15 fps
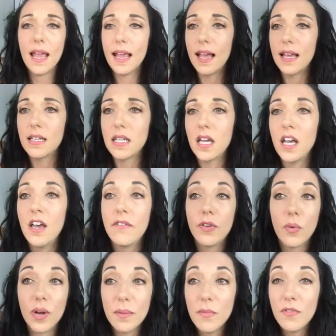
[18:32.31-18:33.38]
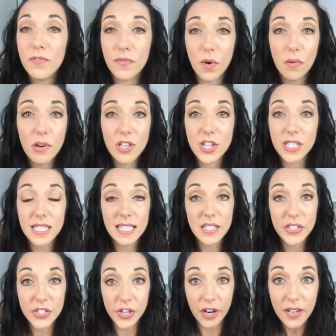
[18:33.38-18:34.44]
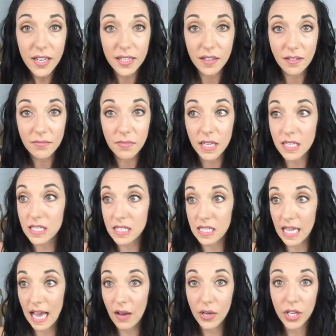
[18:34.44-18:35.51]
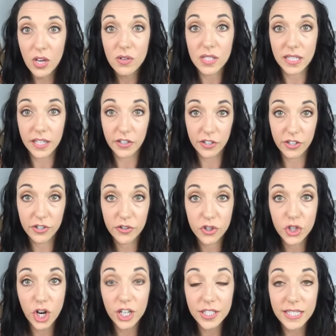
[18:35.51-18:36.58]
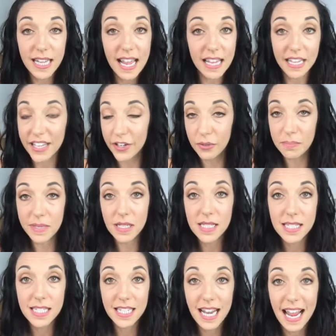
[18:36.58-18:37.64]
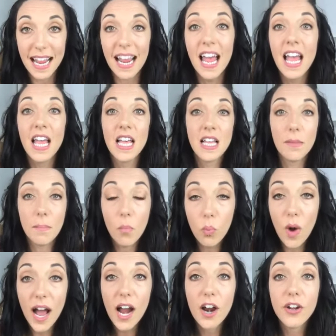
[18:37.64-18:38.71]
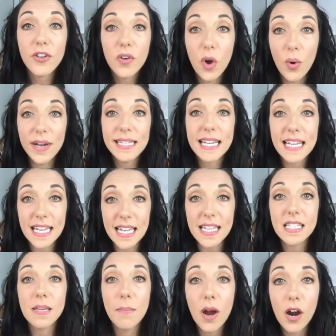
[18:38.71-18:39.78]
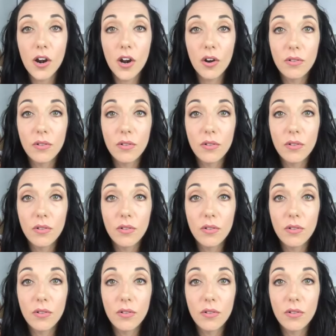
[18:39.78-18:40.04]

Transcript: And if you want to move forward, just get started. Like, see how it goes. Get your urge jar today. Get your beads today. What are you going to eat tomorrow?